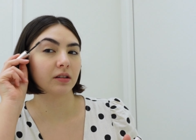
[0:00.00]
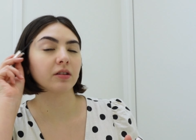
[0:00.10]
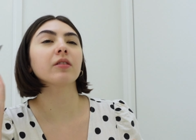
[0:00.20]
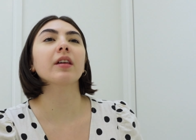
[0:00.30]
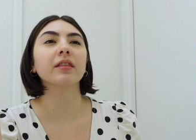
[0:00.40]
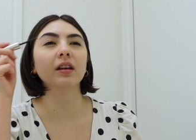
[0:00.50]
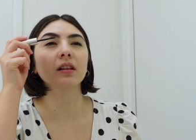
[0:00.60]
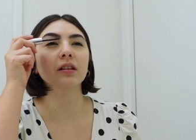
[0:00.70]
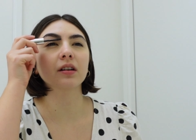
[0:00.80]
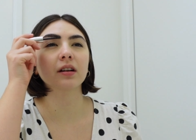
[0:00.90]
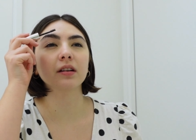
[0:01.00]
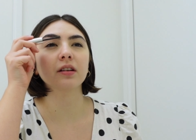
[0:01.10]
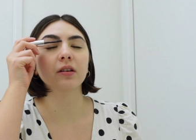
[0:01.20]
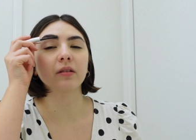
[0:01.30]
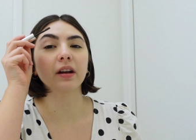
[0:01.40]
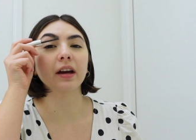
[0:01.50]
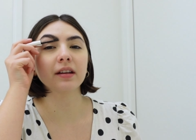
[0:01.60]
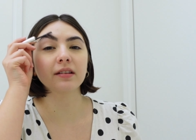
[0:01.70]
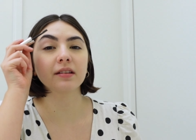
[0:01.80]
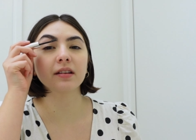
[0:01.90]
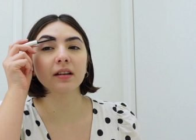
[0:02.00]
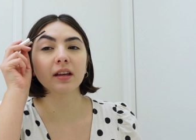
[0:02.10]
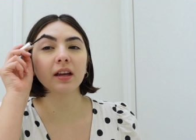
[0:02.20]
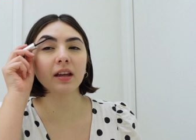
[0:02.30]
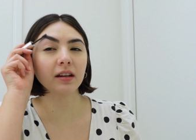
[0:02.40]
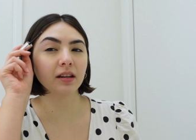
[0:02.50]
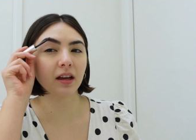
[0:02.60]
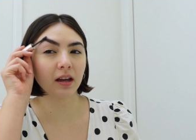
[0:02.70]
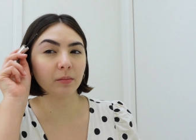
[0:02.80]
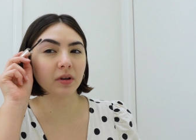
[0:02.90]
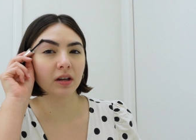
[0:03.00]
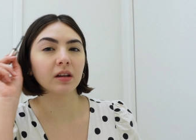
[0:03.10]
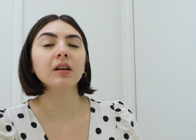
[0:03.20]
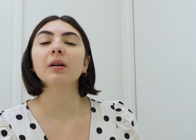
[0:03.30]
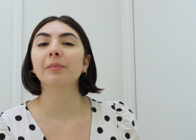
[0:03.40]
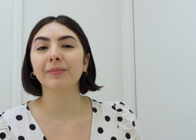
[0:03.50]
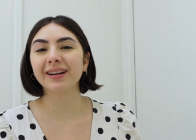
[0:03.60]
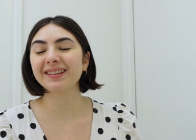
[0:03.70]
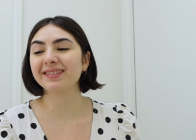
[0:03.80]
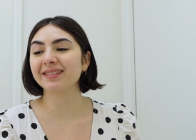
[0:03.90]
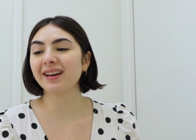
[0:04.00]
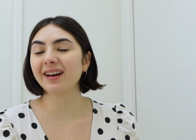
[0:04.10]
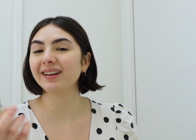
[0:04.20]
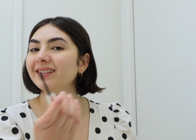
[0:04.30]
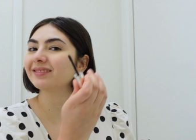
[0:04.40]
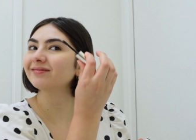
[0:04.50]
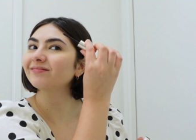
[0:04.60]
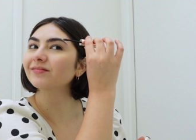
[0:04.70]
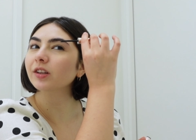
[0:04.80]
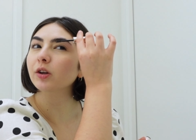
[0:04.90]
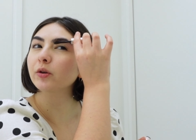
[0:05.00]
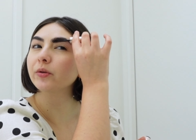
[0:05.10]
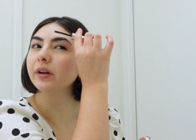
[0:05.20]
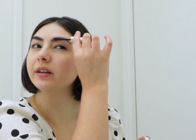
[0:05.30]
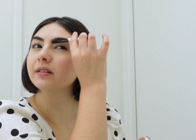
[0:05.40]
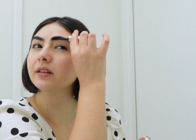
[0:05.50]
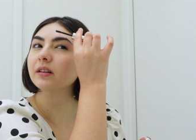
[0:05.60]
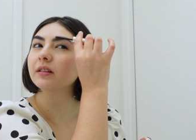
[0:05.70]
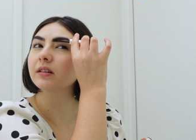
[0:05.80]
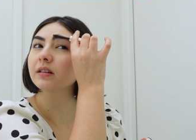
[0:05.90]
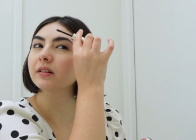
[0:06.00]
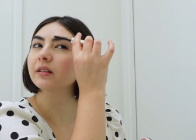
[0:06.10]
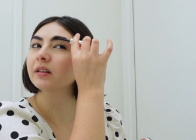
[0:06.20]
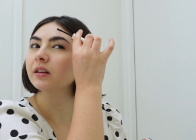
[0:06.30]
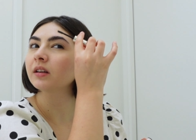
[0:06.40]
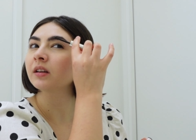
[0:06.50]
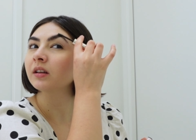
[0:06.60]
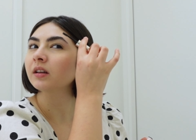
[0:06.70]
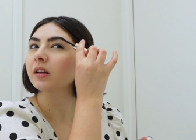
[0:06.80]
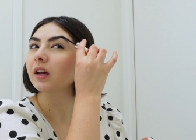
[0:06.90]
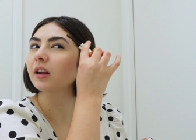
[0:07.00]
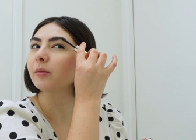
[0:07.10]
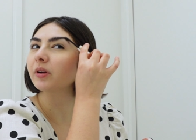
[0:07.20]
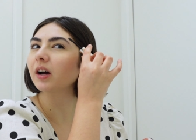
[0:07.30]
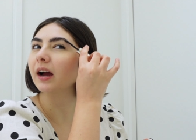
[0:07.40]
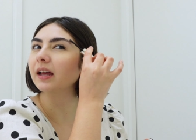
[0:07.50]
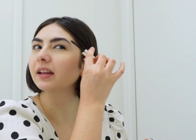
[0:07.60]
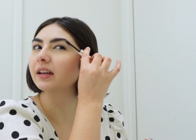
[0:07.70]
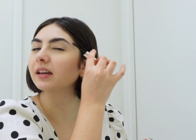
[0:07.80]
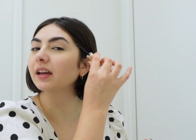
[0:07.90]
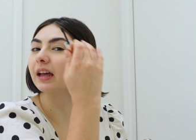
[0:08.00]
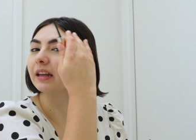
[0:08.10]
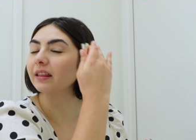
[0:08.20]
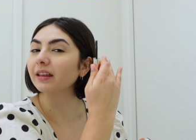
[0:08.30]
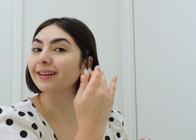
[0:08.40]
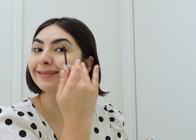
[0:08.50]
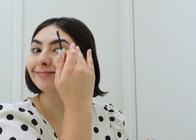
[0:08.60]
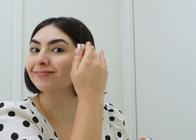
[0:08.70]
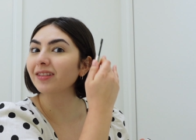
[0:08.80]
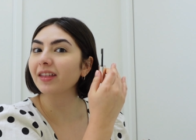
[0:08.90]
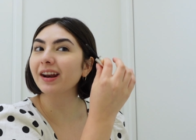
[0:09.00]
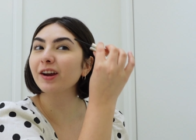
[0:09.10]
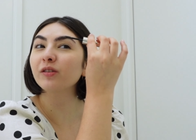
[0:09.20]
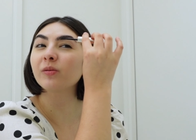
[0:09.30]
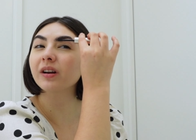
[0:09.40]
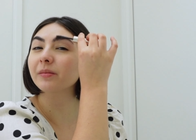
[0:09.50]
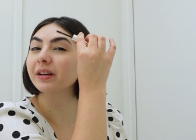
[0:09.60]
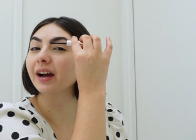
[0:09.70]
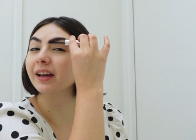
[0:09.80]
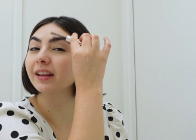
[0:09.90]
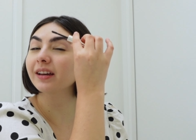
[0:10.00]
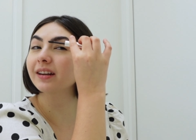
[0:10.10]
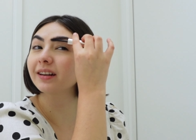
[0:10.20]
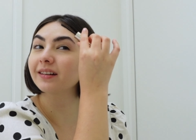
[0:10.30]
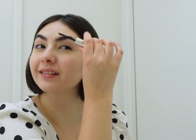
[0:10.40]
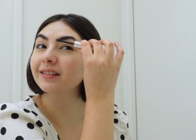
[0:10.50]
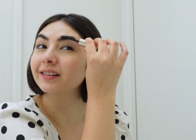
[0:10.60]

so that they look, you know, nice and tame, but it's not crazy. And I'm not highlighting anything that I don't want to be highlighted.